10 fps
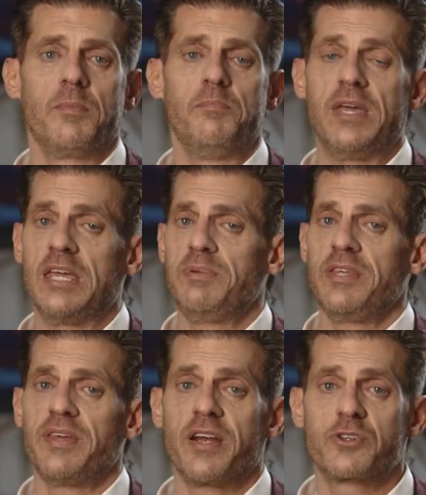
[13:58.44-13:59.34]

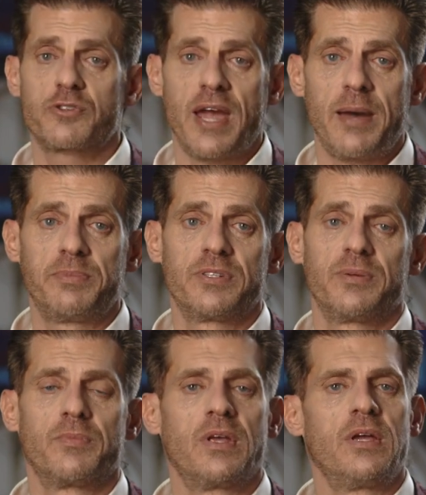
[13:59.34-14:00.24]
Maybe they are trapped.
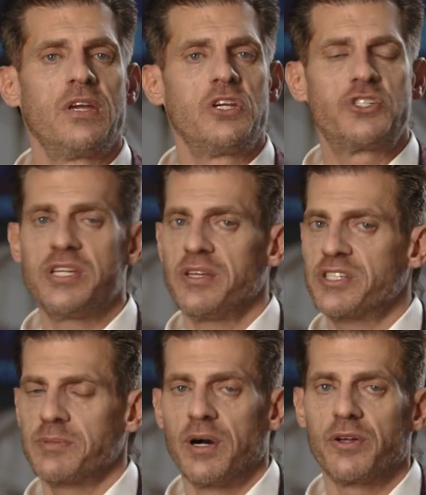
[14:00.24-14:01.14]
She can
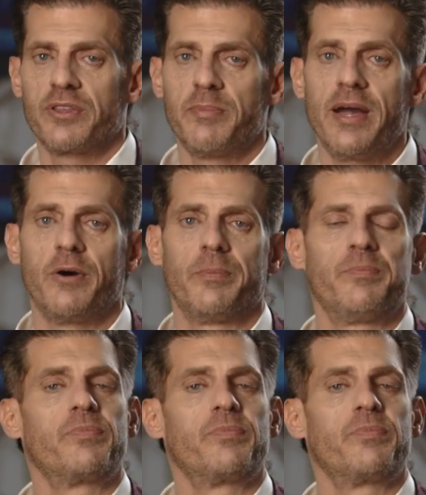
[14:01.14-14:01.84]
smuggle them out.